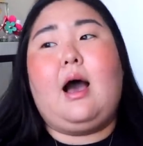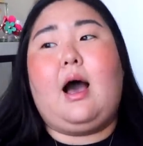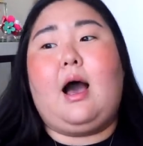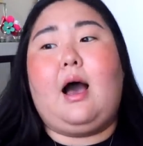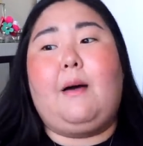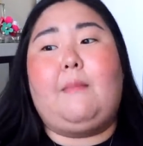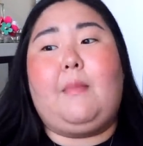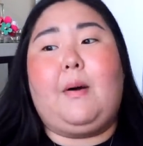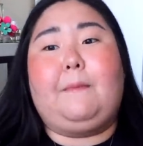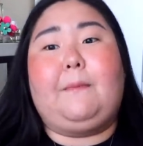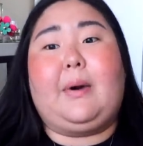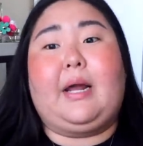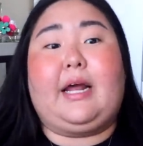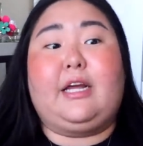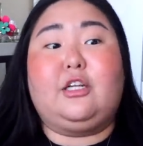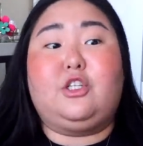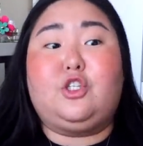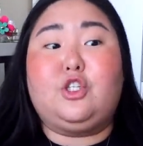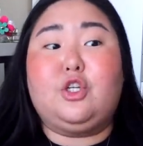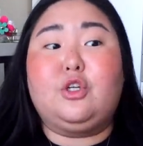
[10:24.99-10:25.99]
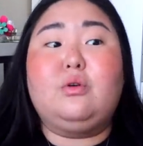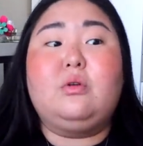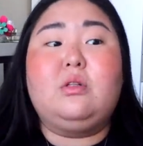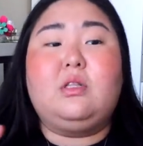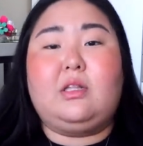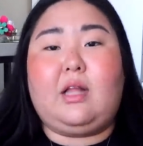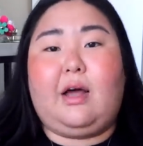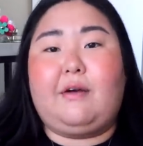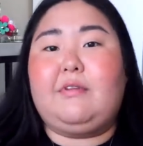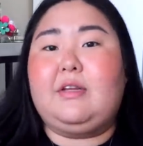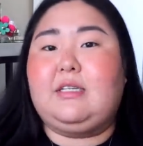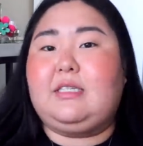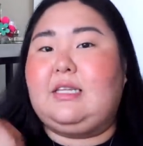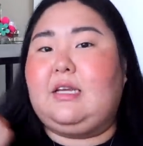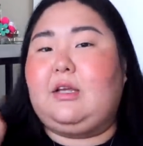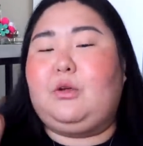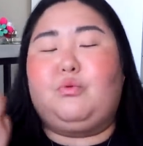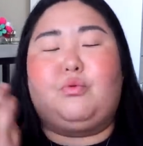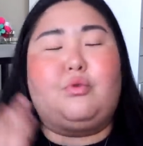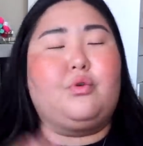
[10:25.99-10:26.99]
But I do love it
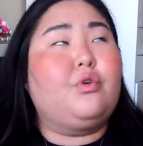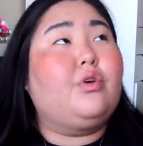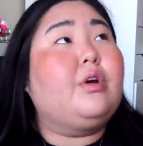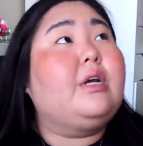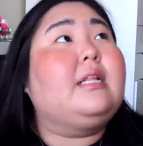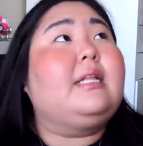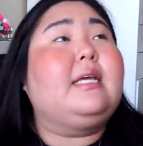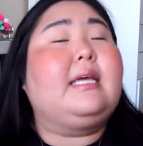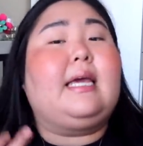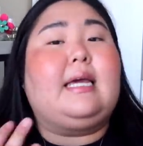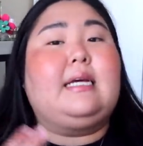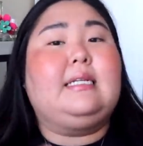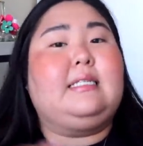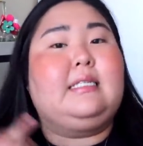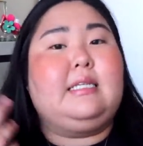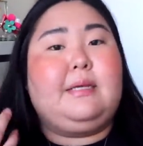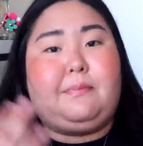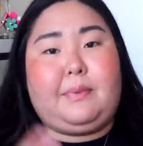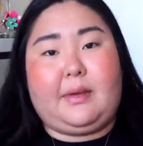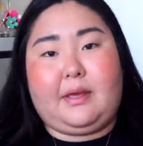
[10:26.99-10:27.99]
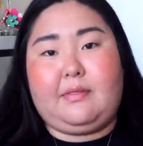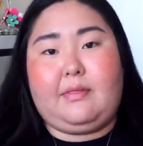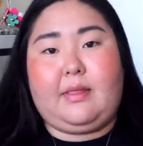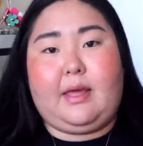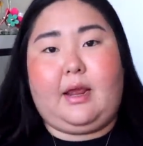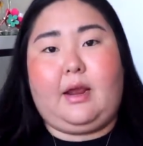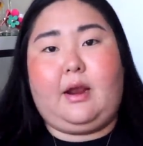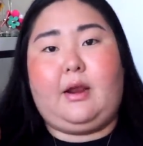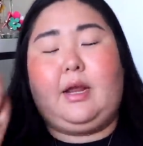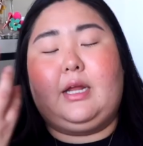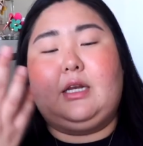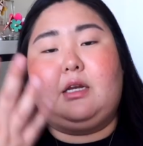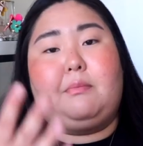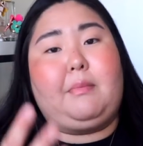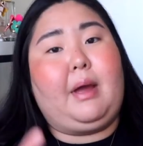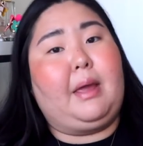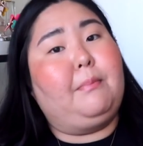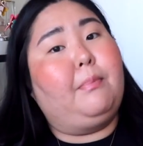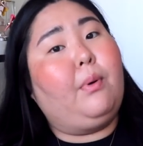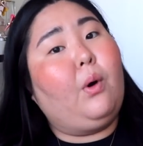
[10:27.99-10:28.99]
to really get deep in there into
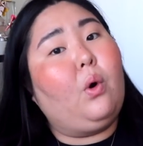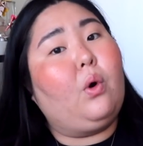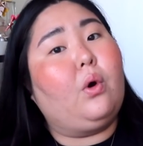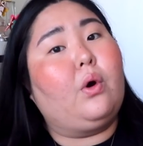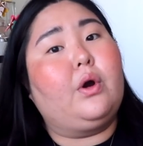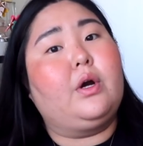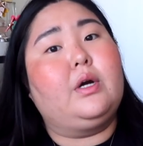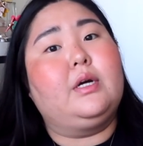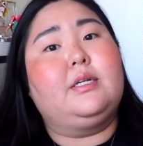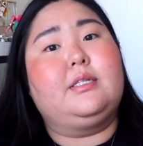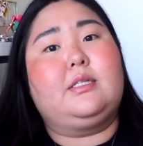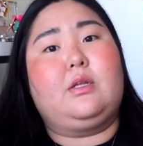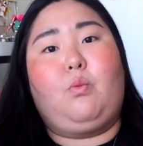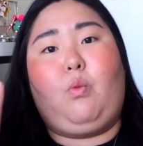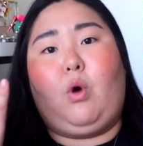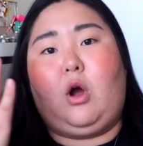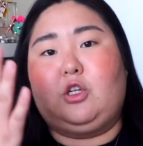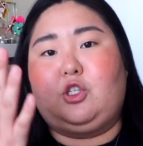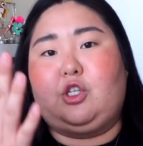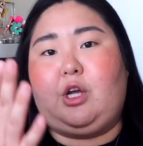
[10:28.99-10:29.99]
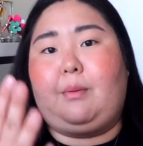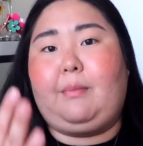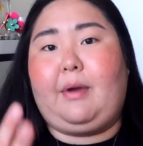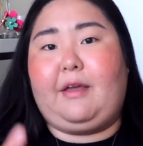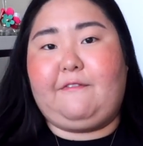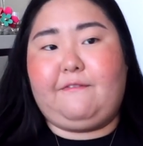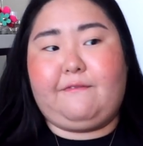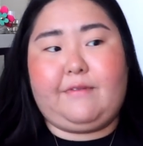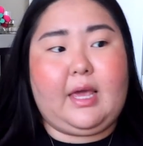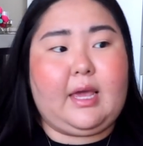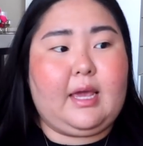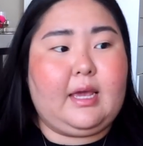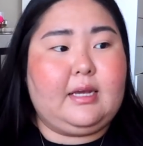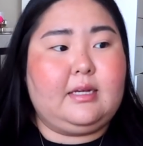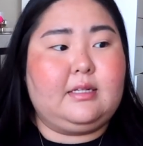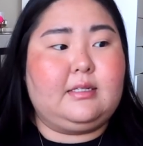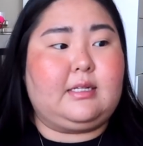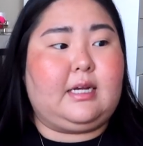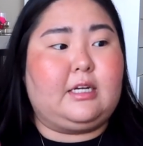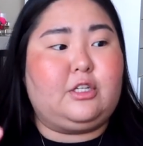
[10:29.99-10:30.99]
my pores and wash out my
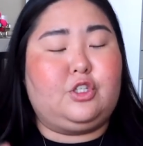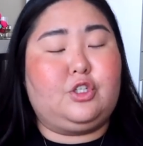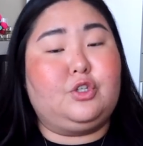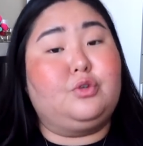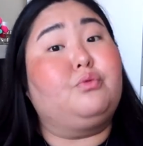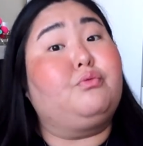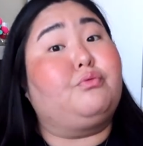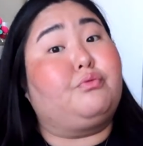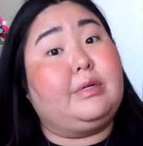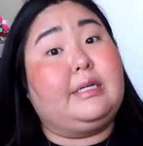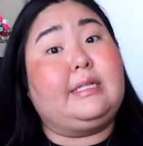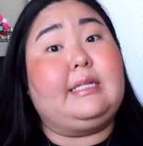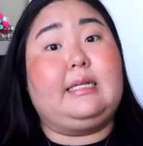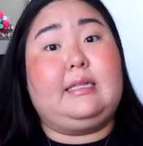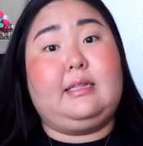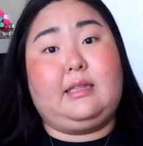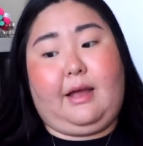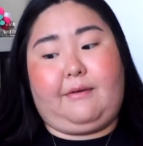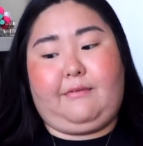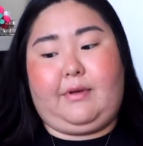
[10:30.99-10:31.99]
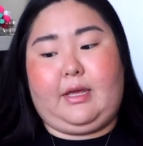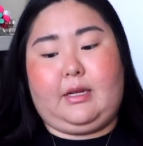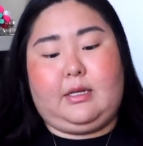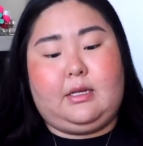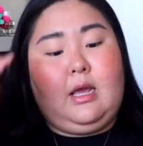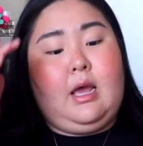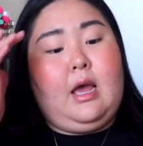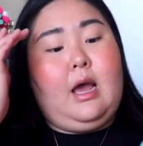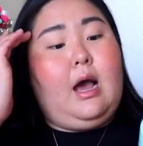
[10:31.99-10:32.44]
face. I do really love it.